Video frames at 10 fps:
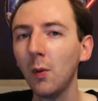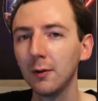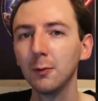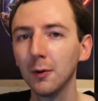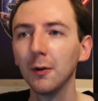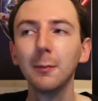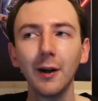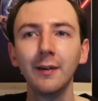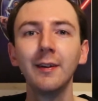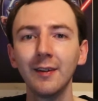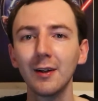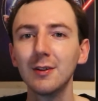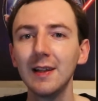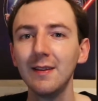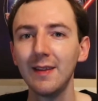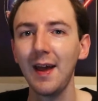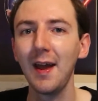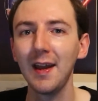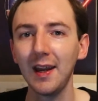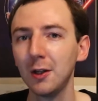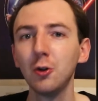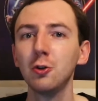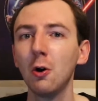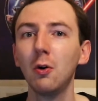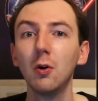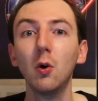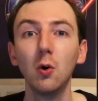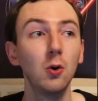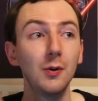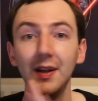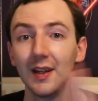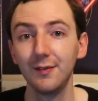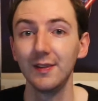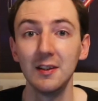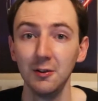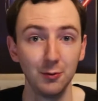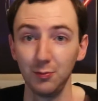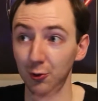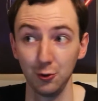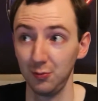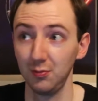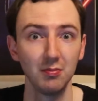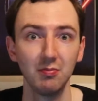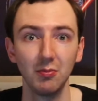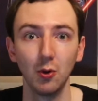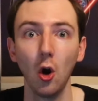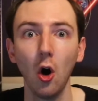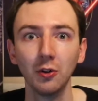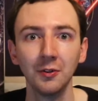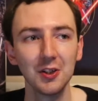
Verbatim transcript: whether or not the Predator is actually there in shot or if he's just gone.